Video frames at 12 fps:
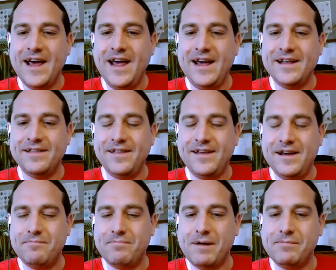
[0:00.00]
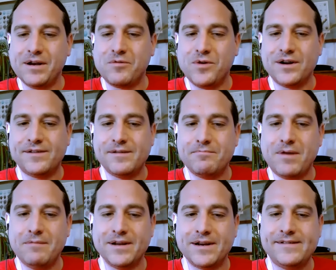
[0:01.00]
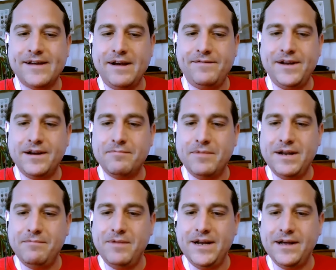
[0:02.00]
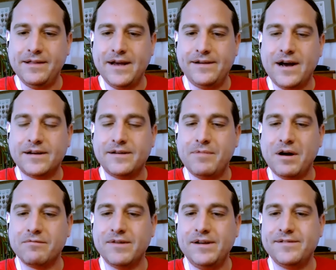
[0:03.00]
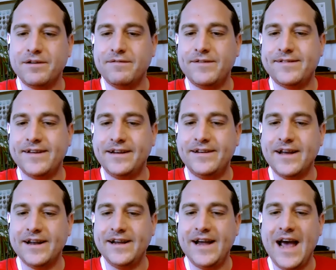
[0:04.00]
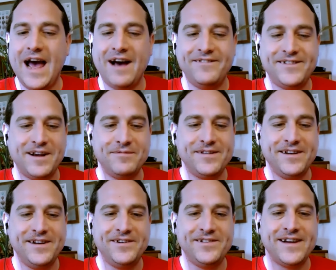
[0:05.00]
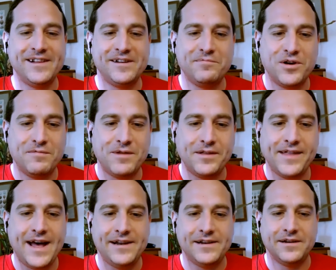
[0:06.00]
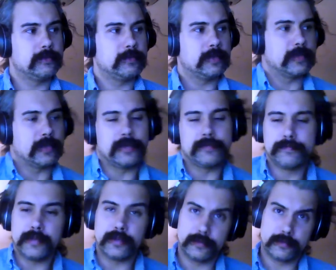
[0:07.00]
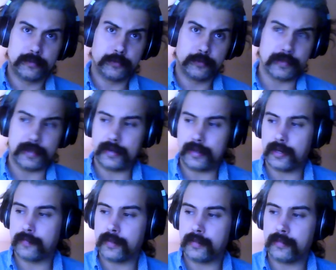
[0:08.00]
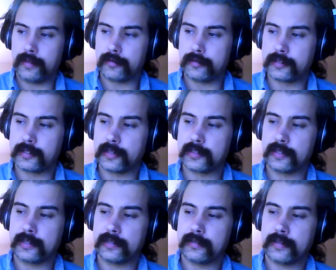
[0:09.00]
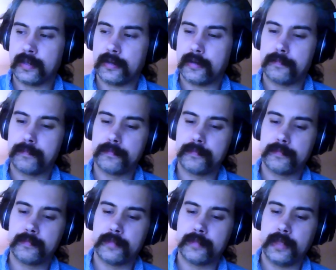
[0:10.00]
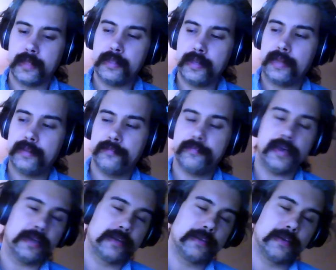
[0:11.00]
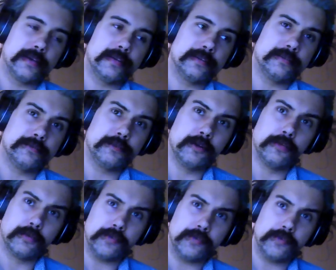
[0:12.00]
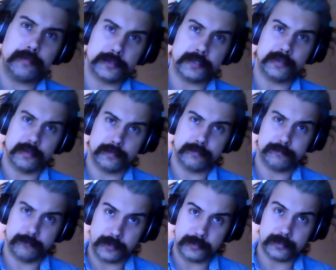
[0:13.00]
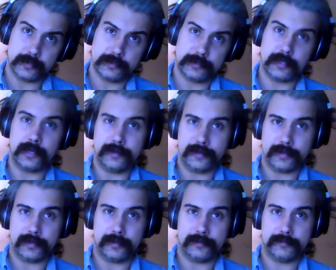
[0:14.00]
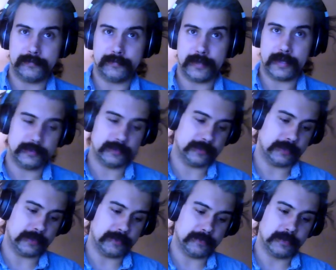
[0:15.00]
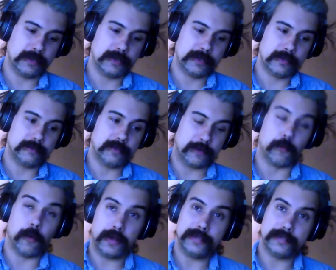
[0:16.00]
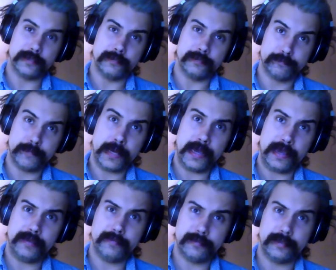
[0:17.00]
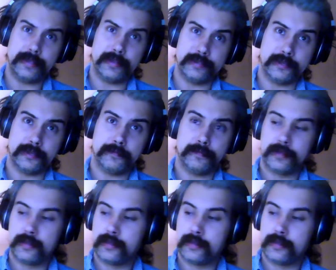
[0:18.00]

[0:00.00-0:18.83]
In the Public Works and Public Safety Committee meeting, they talked about resurfacing Duddy Ave. James, can you tell us more about that? There's like a quick line item, and they were discussing that it had in fact gotten over 50% of the residents signed on as like wanting to pay to get it done.